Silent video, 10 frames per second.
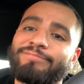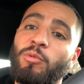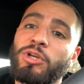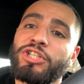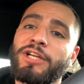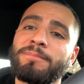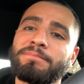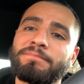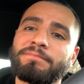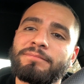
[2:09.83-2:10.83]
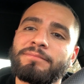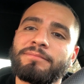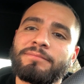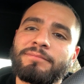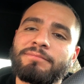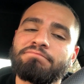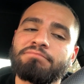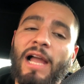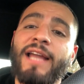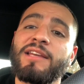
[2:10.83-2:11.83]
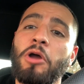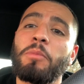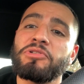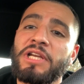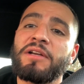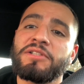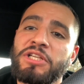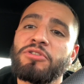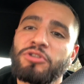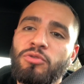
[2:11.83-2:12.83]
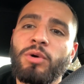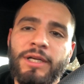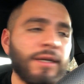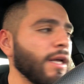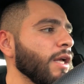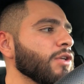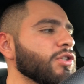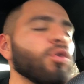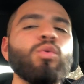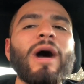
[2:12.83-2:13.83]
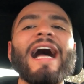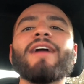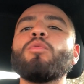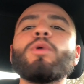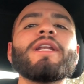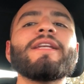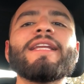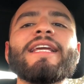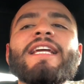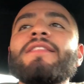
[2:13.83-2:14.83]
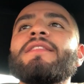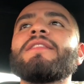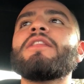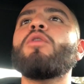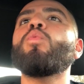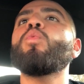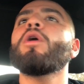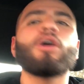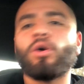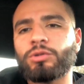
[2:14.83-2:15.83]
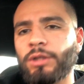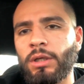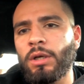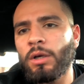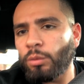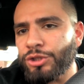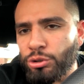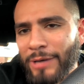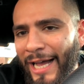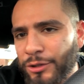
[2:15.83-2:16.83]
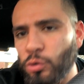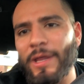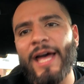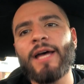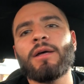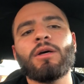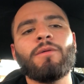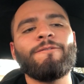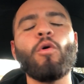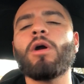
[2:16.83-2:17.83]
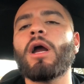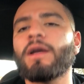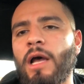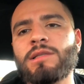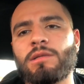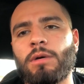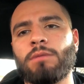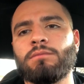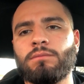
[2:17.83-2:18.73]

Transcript: Would you? I can almost guarantee you would. So why wouldn't in the world would you not do that for a customer?